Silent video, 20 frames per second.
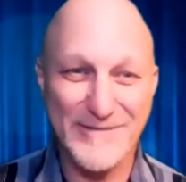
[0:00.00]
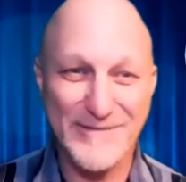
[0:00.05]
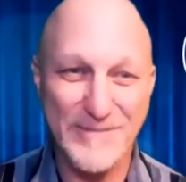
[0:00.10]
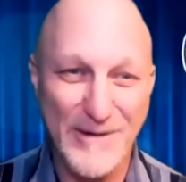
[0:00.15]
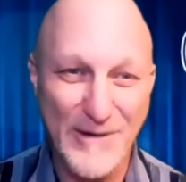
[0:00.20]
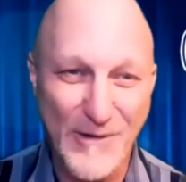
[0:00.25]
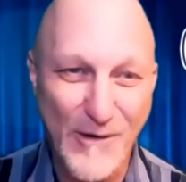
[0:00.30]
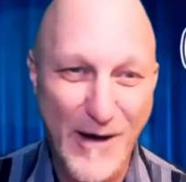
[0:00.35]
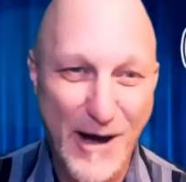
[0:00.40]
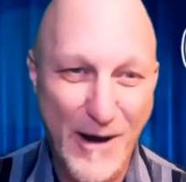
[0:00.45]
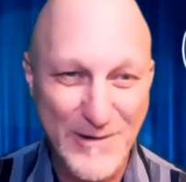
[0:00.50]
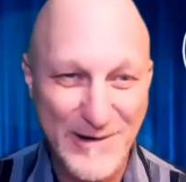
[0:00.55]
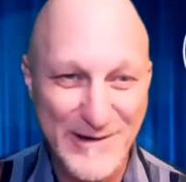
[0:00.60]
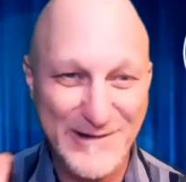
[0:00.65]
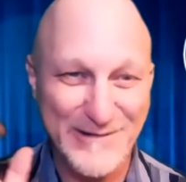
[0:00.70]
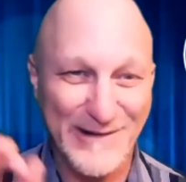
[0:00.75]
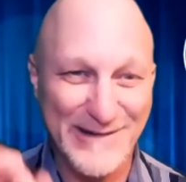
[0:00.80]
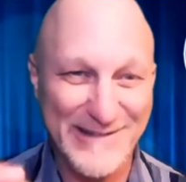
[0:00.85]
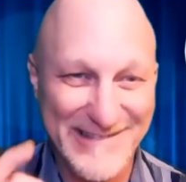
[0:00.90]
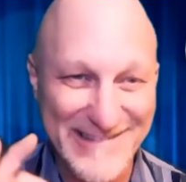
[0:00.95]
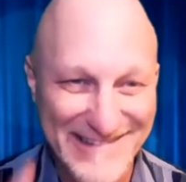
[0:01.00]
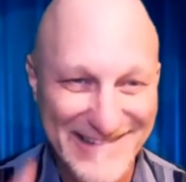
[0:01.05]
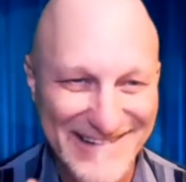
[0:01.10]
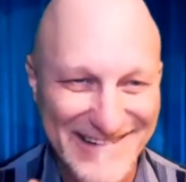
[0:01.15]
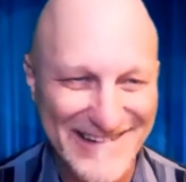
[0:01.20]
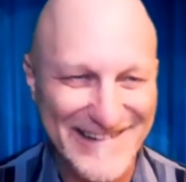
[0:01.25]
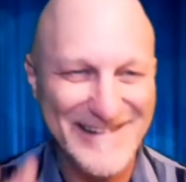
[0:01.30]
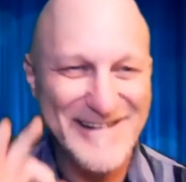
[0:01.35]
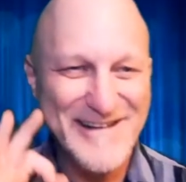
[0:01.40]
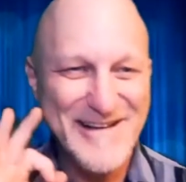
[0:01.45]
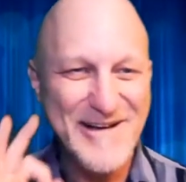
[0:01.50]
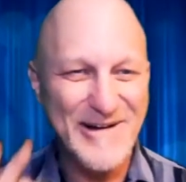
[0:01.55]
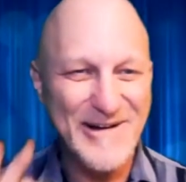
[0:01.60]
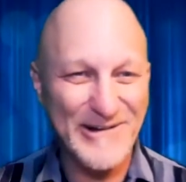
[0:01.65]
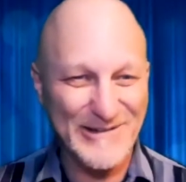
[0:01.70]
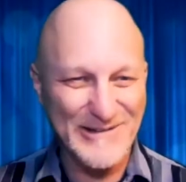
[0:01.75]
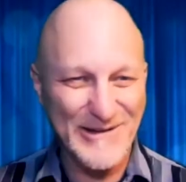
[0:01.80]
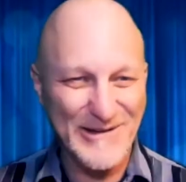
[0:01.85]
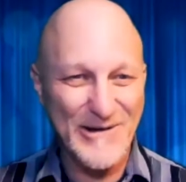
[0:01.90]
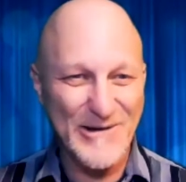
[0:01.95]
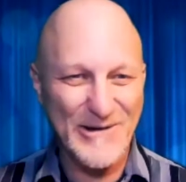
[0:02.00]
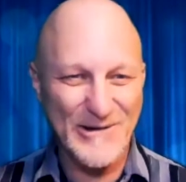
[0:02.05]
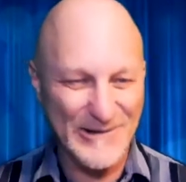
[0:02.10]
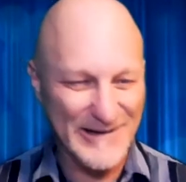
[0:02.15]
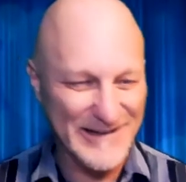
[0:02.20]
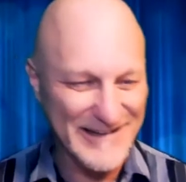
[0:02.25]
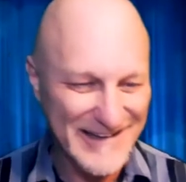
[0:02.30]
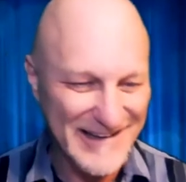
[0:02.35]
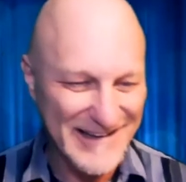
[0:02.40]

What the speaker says: spend a whole hour just on Disney alone.